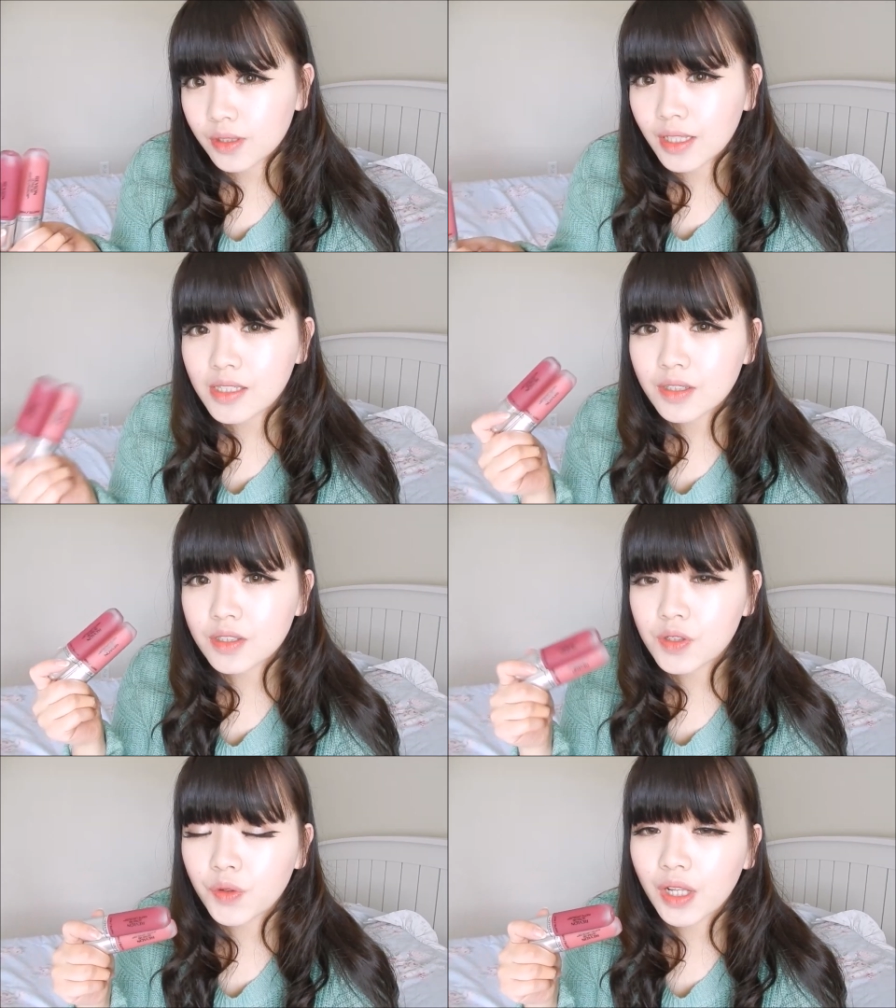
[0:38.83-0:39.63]
These
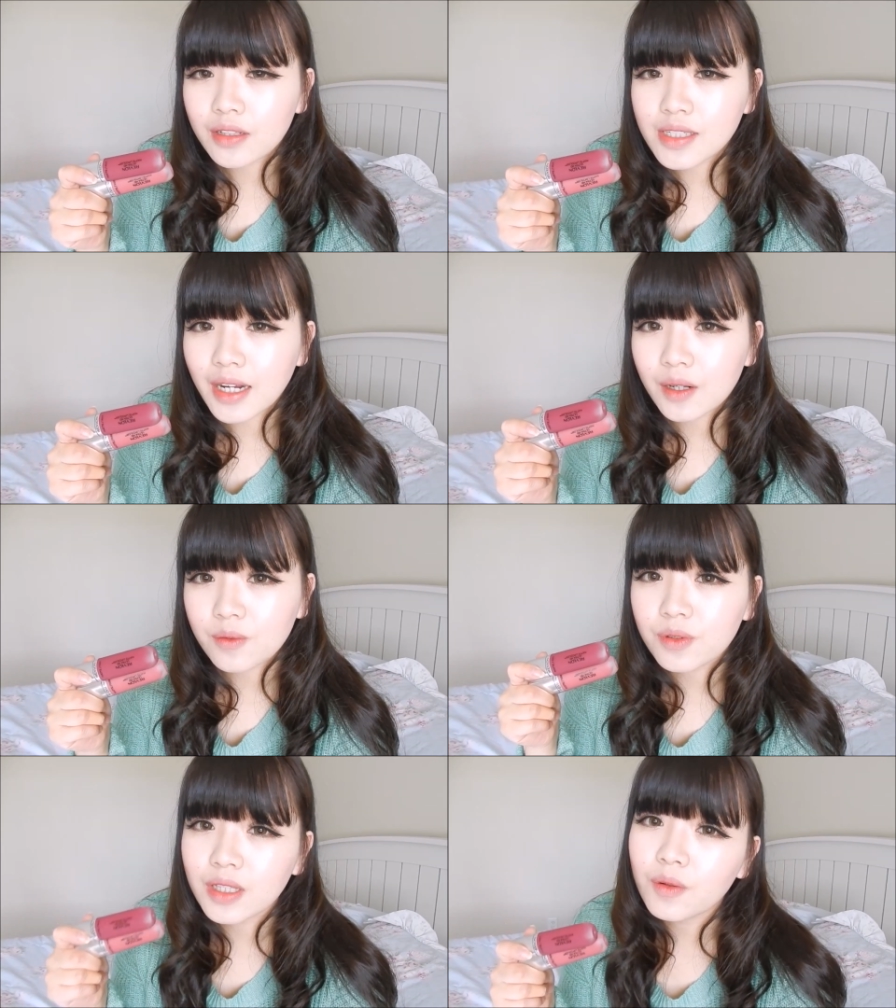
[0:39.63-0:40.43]
are two colors that I
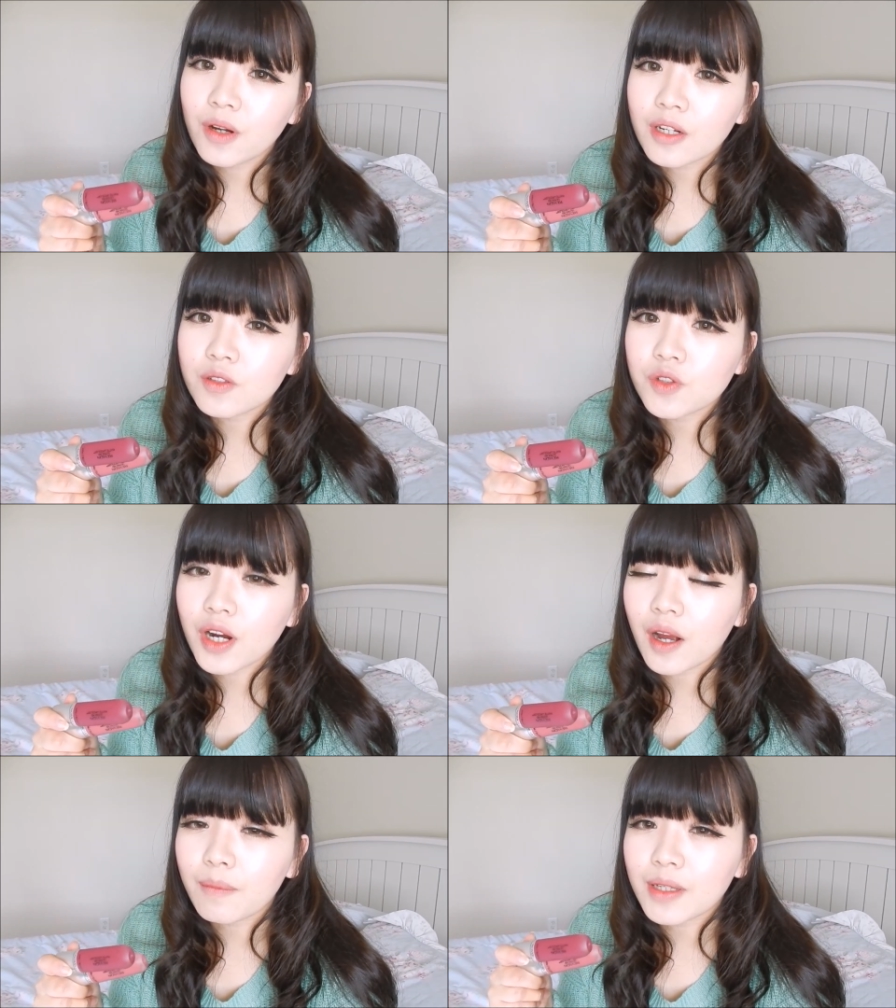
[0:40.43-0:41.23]
really wanted to
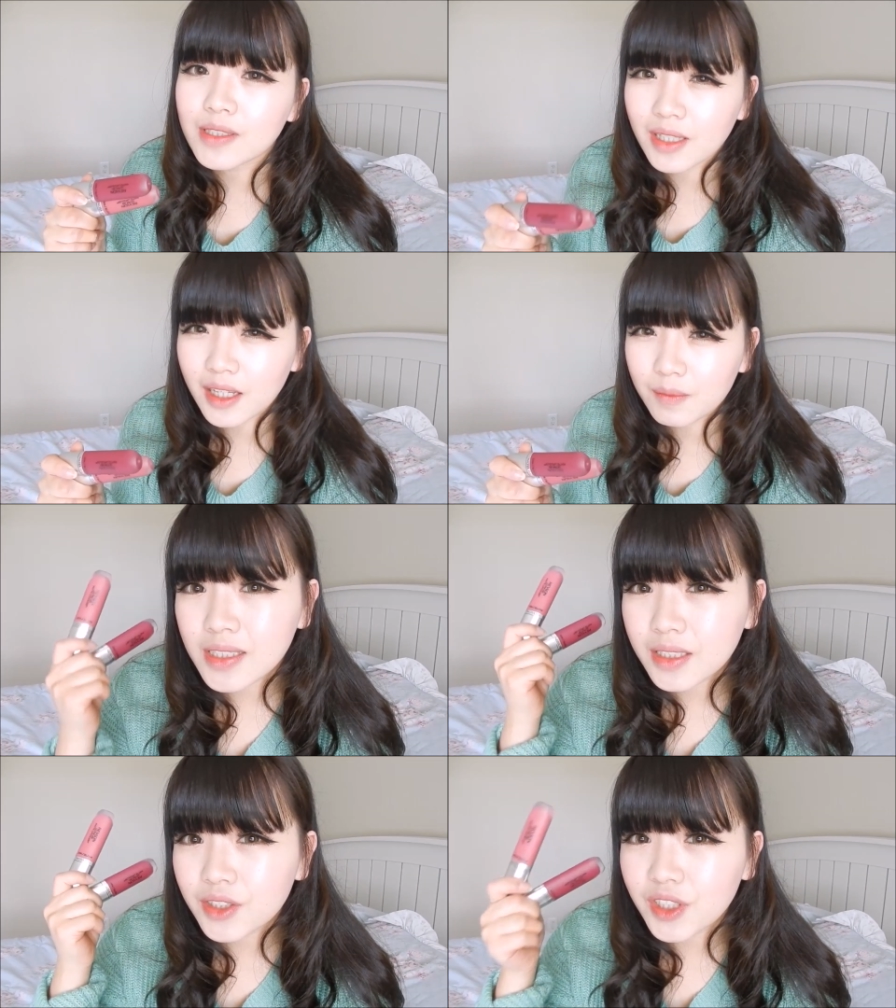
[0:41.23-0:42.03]
try on my skin
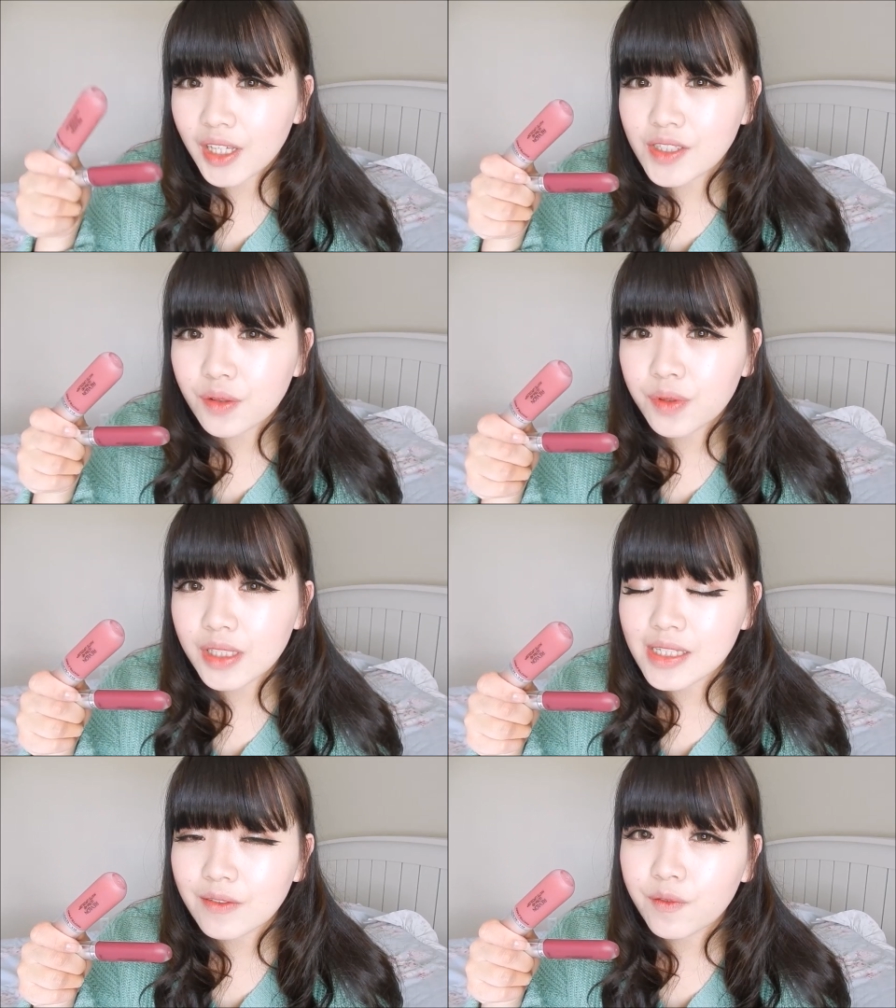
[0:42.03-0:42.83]
because these shades are
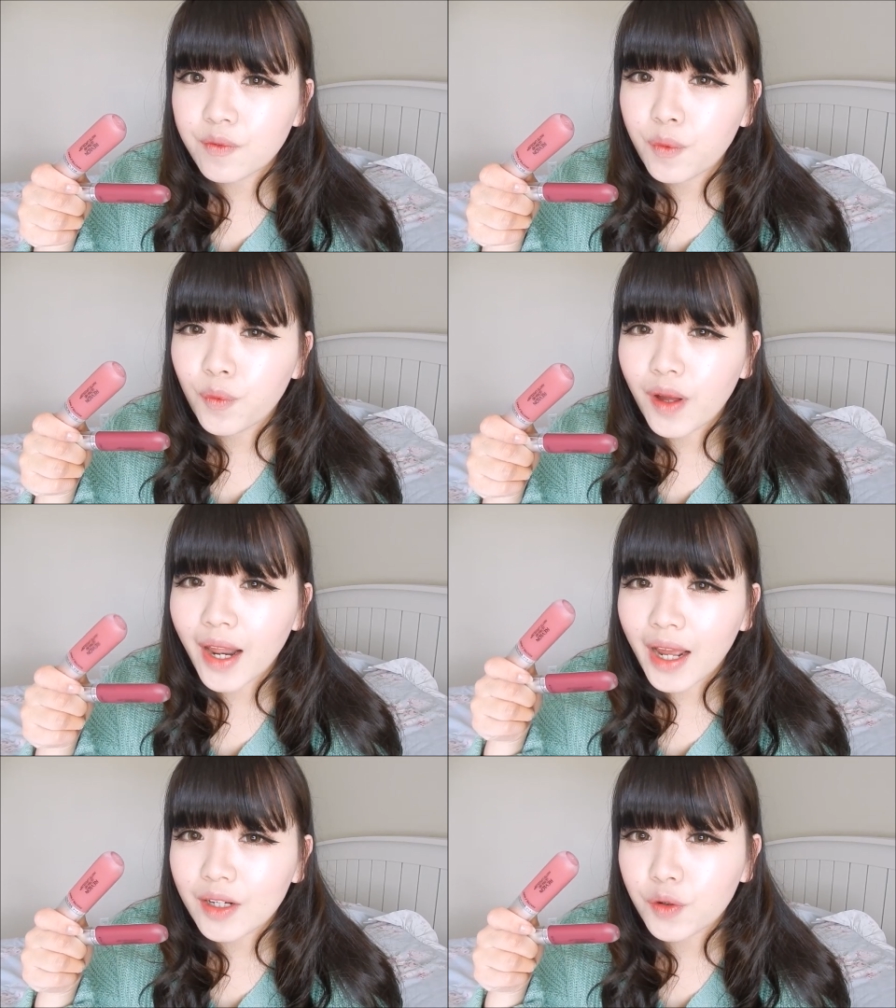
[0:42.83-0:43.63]
really different from
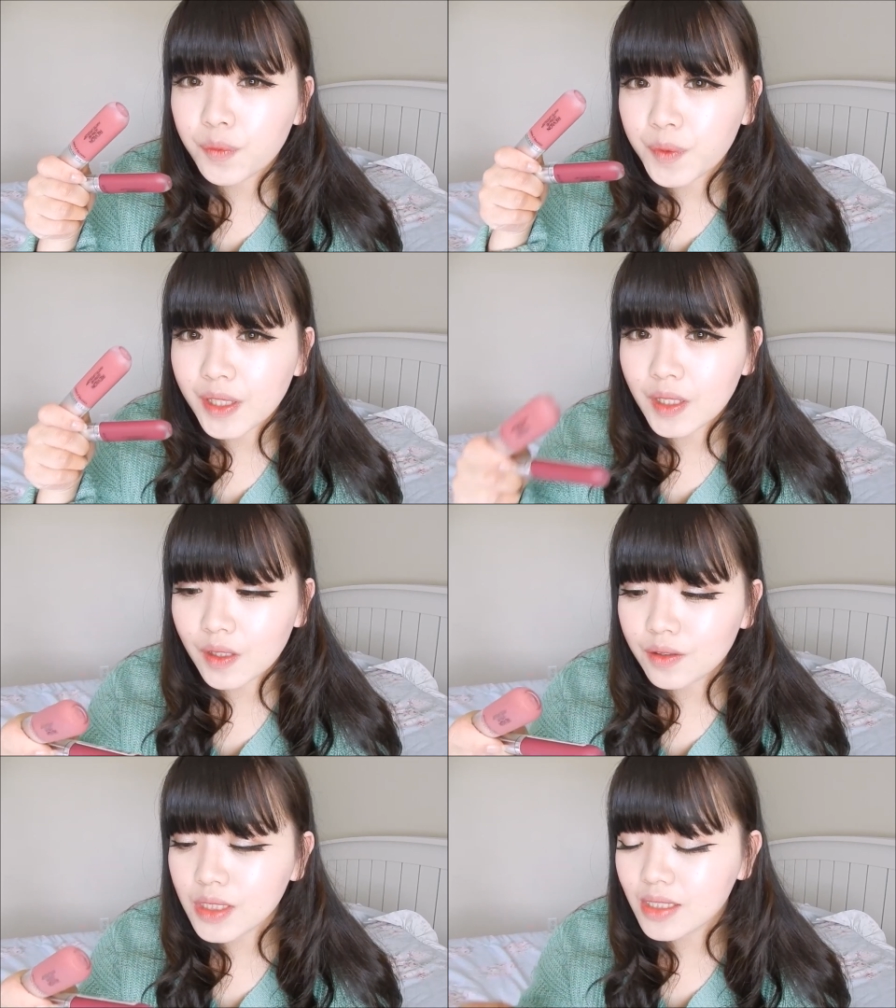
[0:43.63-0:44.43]
what I normally
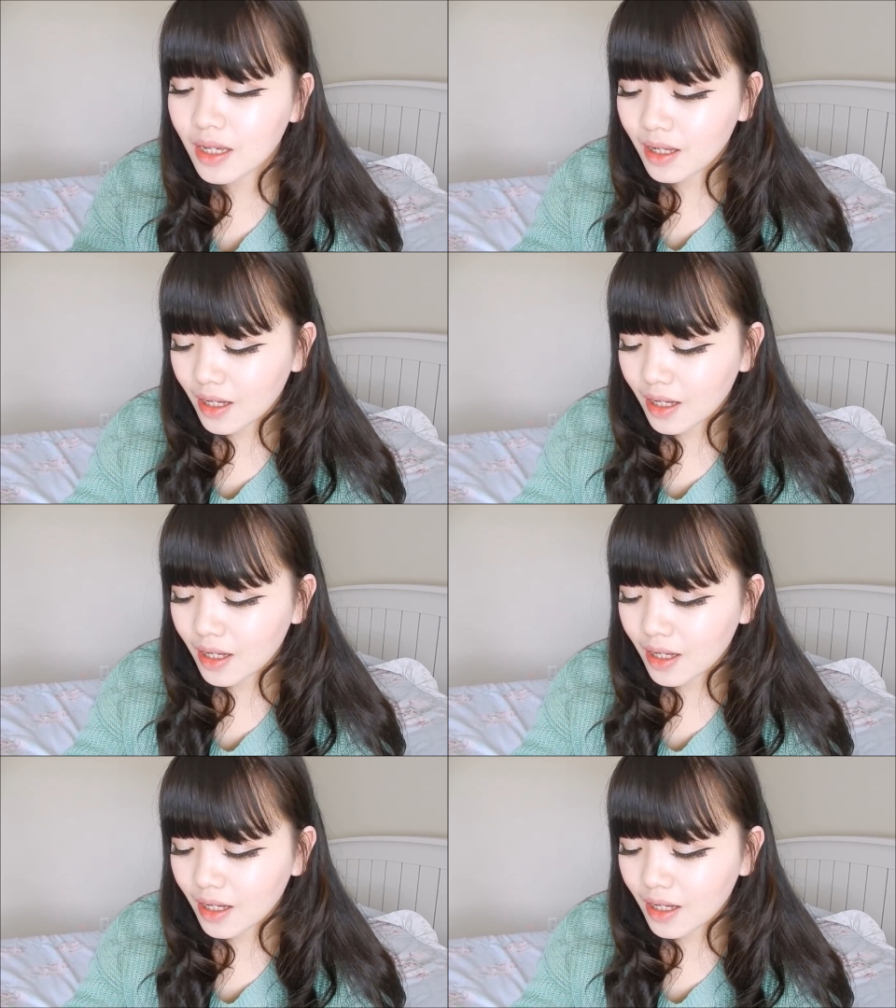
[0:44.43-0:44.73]
use.